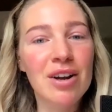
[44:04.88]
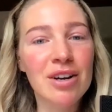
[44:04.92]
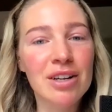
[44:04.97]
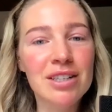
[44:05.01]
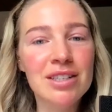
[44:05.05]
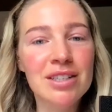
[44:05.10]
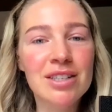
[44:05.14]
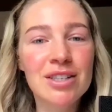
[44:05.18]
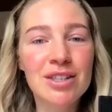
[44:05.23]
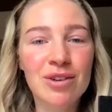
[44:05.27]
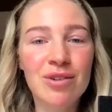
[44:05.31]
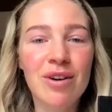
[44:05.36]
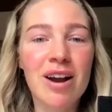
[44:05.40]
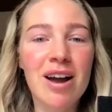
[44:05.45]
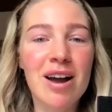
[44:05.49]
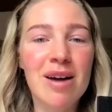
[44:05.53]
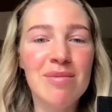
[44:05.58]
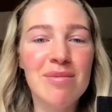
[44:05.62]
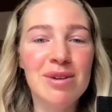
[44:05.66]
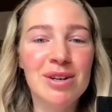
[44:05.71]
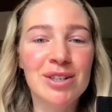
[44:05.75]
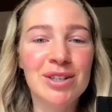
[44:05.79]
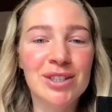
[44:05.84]
on
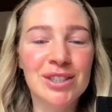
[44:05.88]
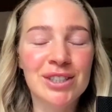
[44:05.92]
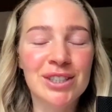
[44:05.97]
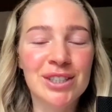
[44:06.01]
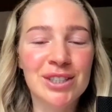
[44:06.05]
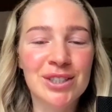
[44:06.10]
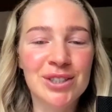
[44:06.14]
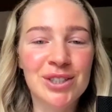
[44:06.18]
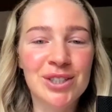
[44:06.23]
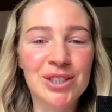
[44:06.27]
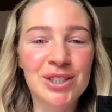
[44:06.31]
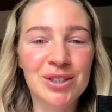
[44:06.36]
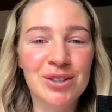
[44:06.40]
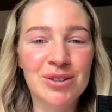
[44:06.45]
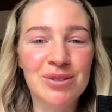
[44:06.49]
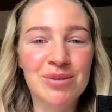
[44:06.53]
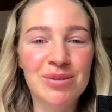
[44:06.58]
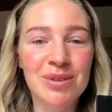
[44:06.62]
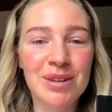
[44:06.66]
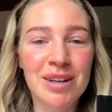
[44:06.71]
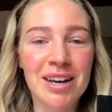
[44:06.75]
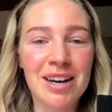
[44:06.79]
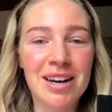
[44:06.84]
Instagram and on YouTube.
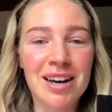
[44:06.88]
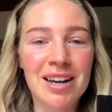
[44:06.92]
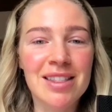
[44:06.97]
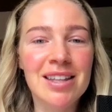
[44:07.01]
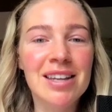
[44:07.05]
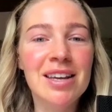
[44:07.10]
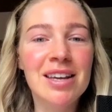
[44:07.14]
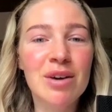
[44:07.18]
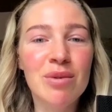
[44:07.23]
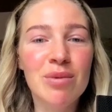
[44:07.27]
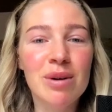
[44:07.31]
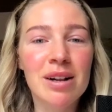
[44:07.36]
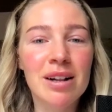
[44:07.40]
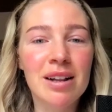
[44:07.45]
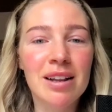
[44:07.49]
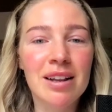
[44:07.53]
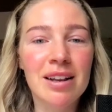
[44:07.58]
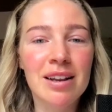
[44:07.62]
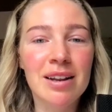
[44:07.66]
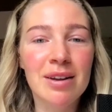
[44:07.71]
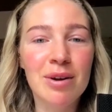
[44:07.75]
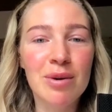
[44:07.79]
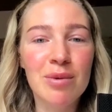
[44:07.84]
Yeah, I think you
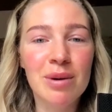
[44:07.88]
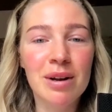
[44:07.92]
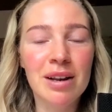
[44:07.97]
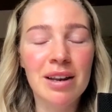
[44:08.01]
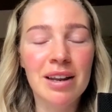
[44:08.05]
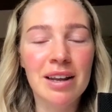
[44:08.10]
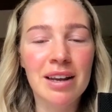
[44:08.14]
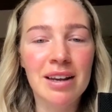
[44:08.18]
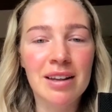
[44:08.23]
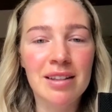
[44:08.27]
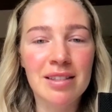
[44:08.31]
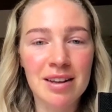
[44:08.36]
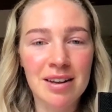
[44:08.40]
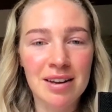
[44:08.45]
will you will link the